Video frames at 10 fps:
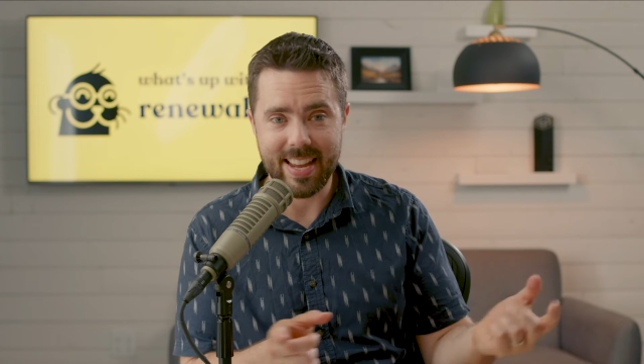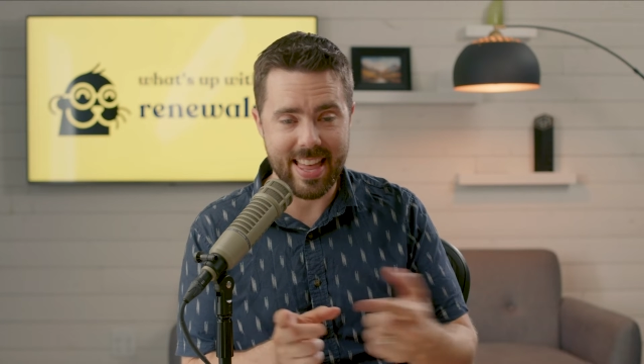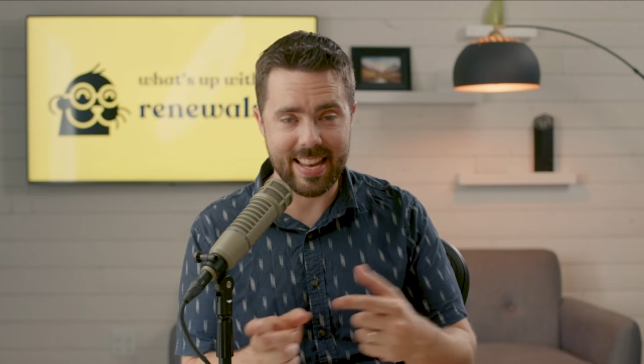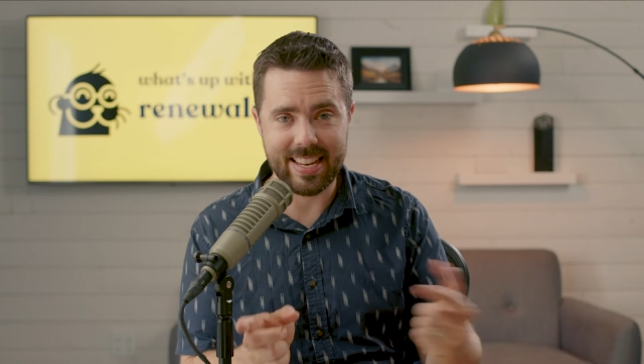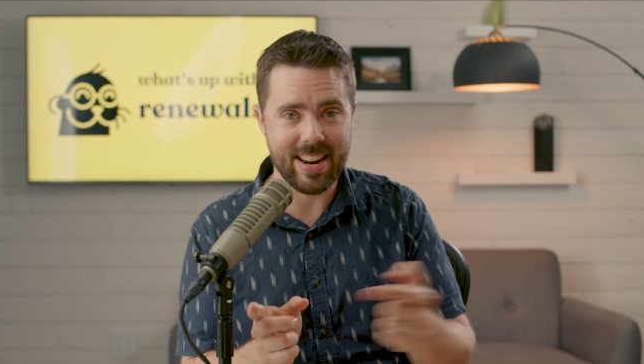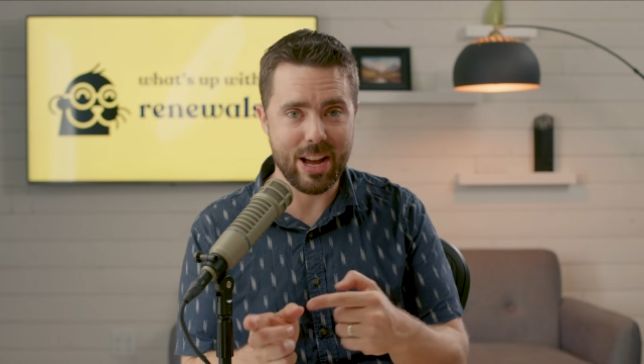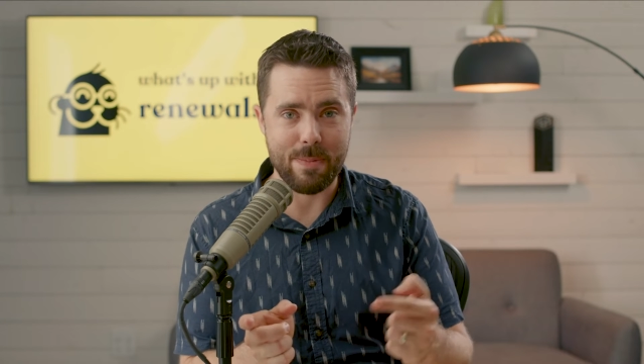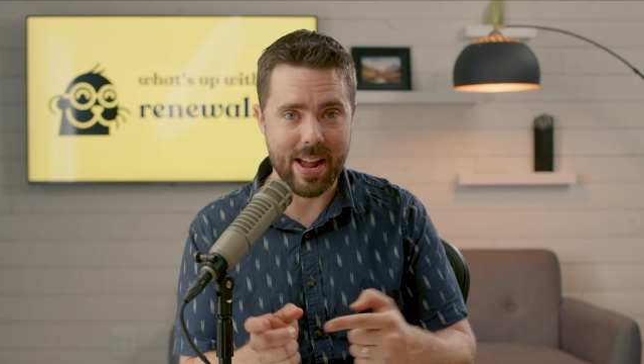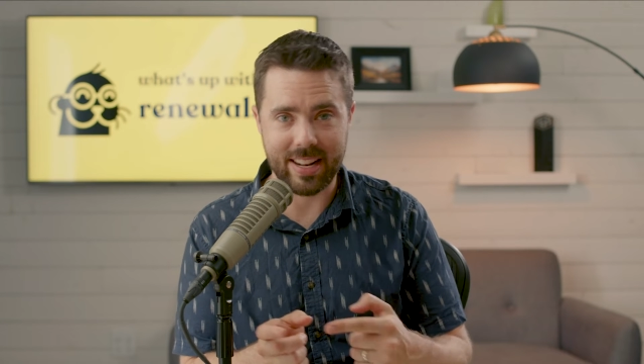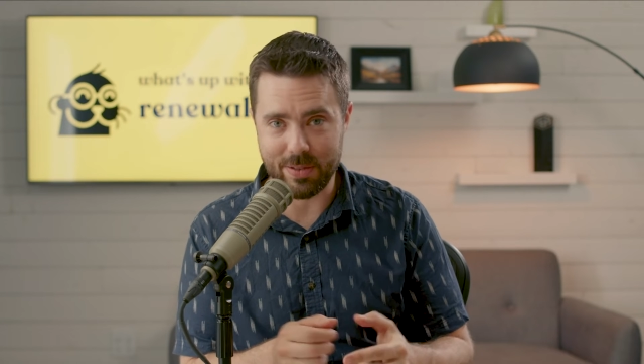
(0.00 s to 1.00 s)
that didn't
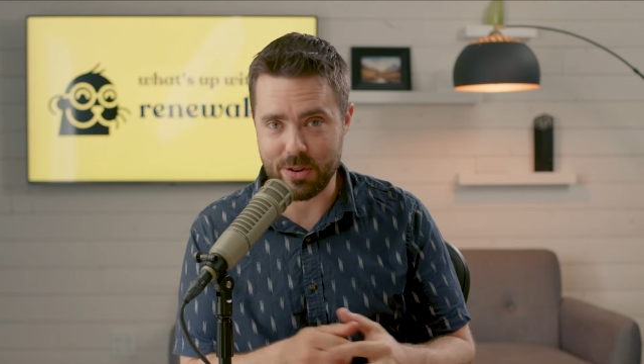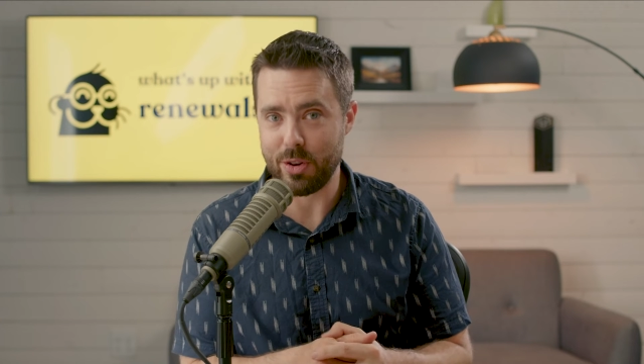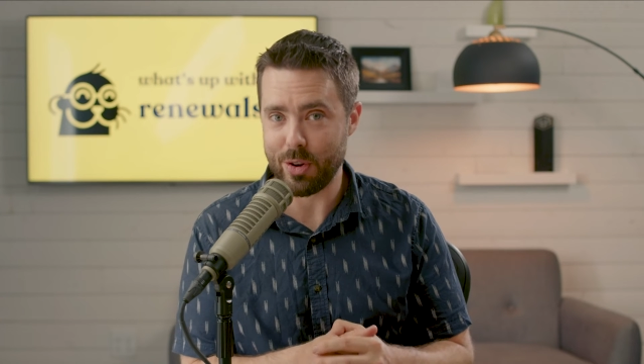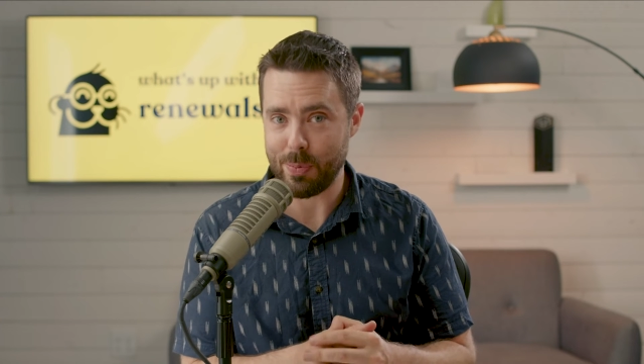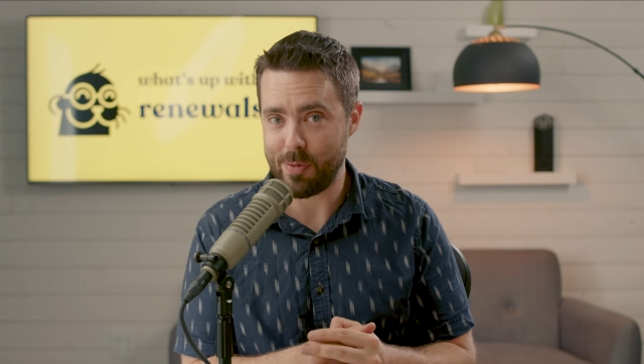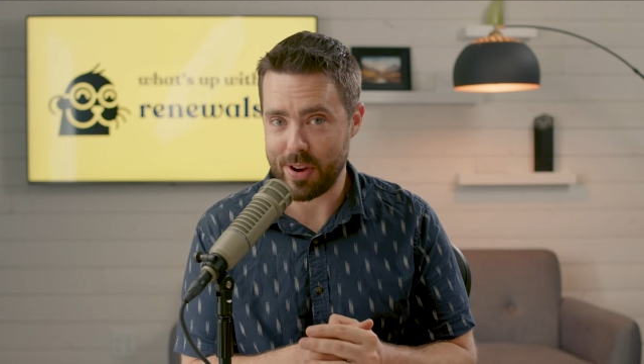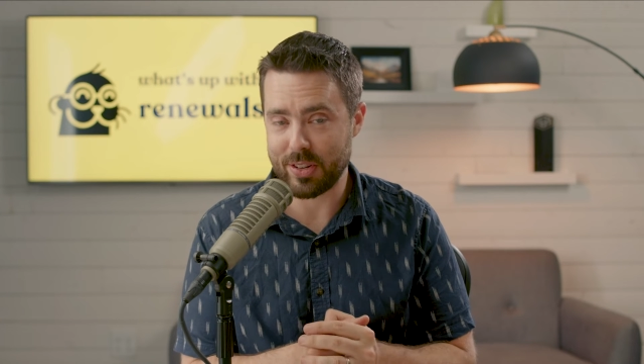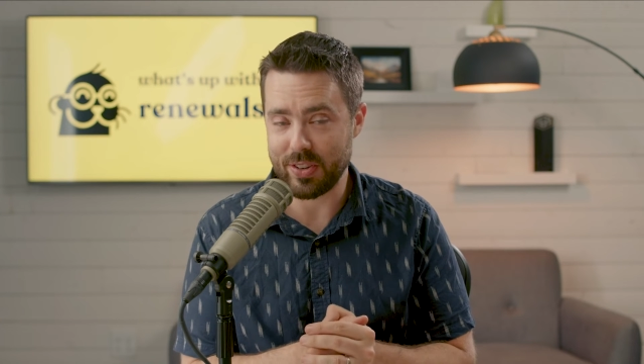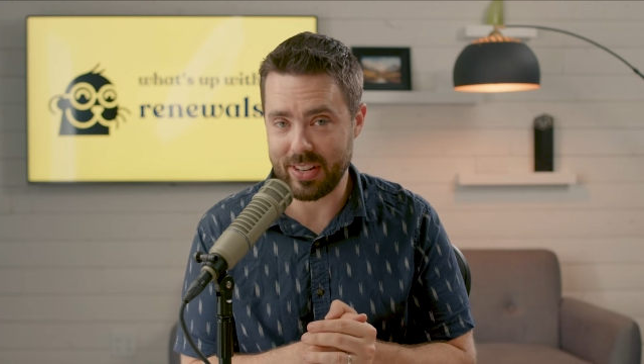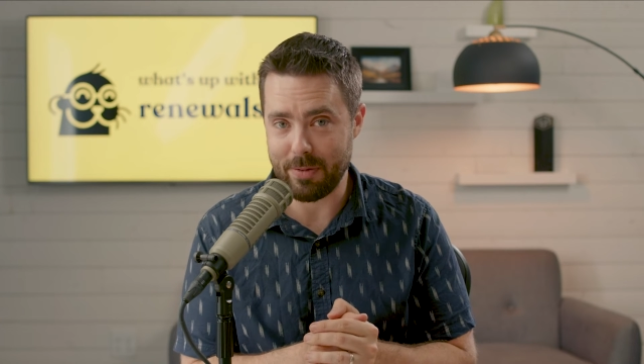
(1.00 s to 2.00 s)
automatically renew your
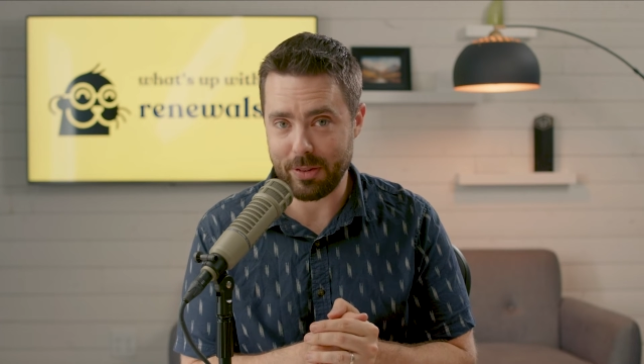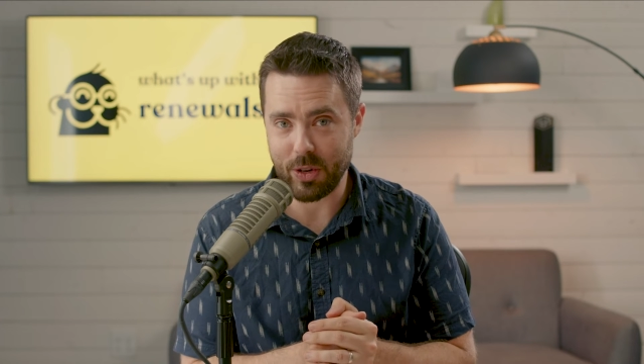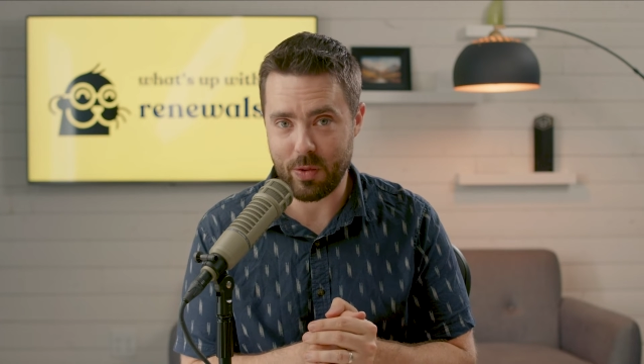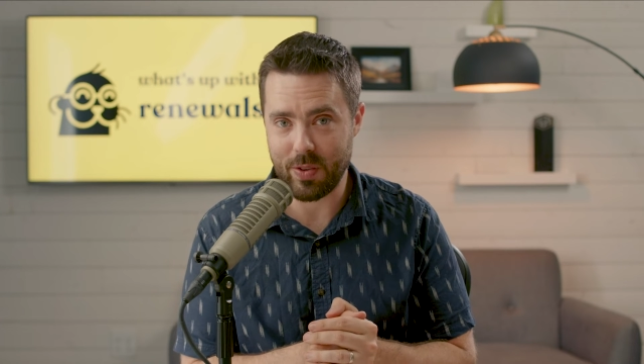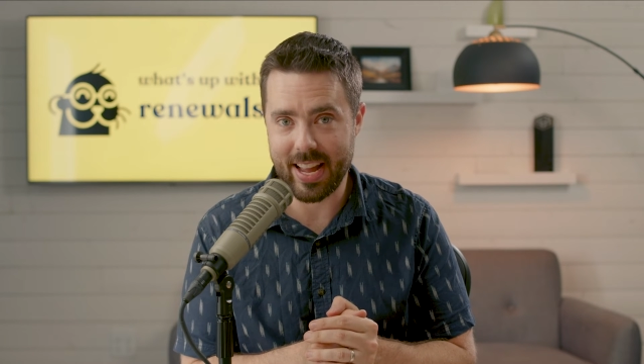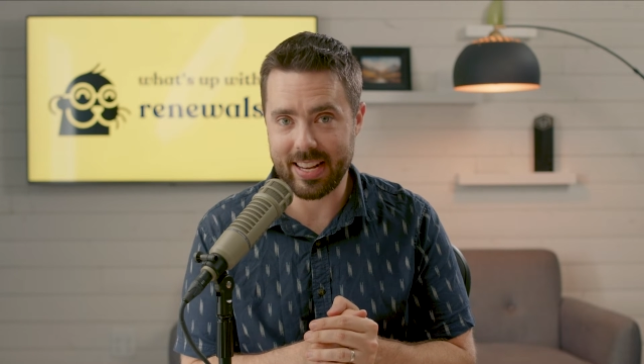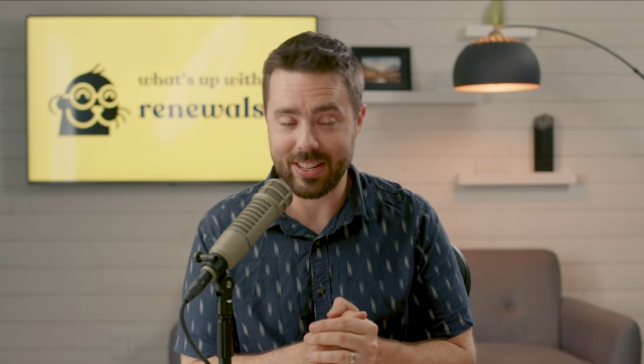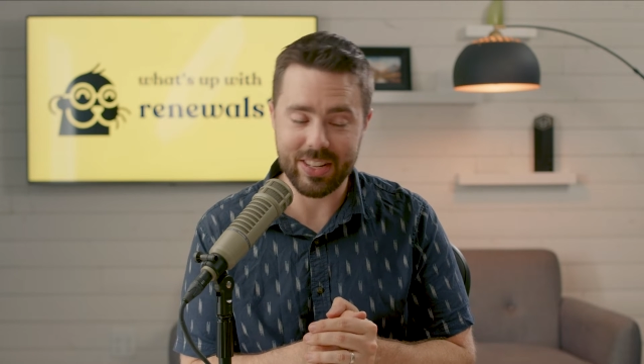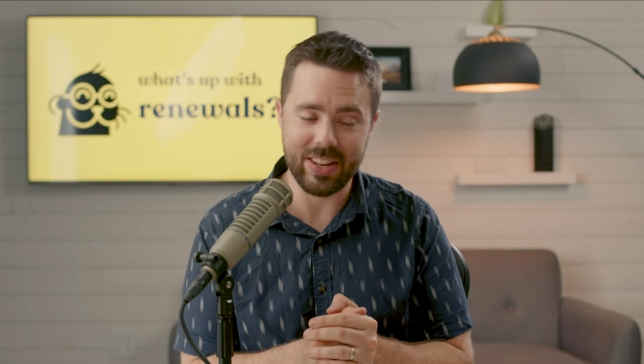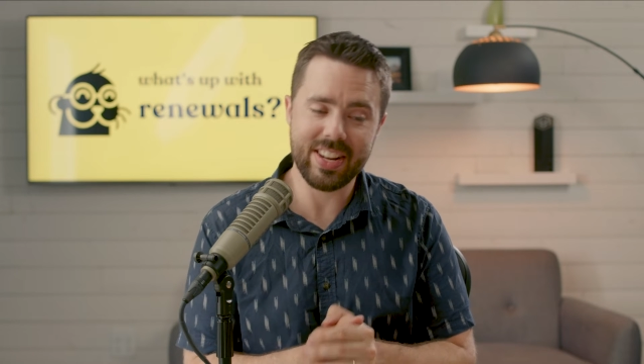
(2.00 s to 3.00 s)
professional level certification.
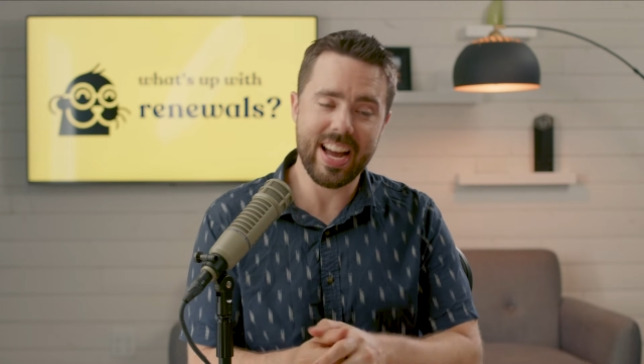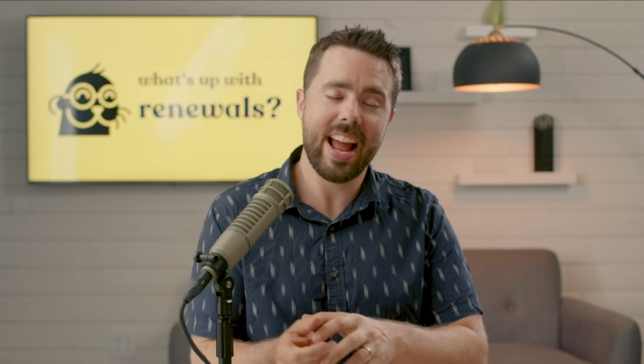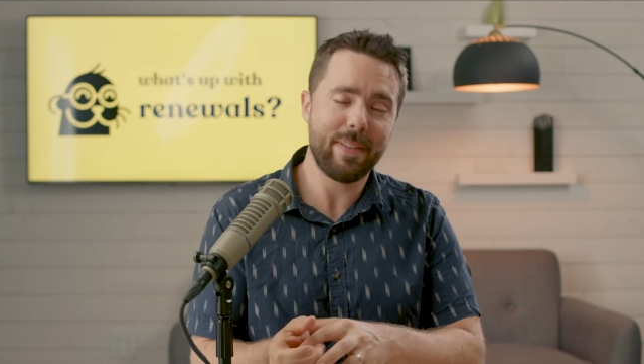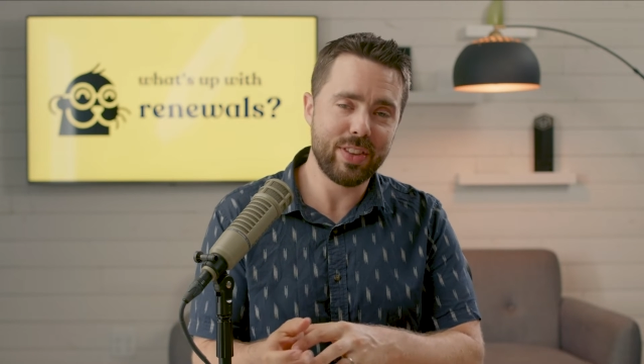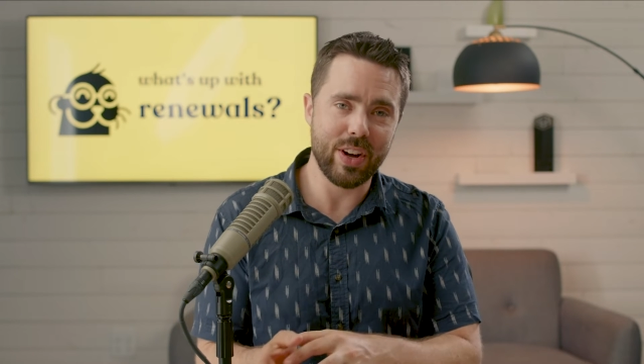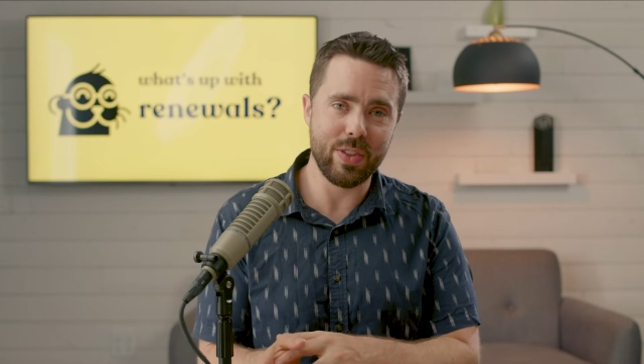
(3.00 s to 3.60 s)
So you gotta have to go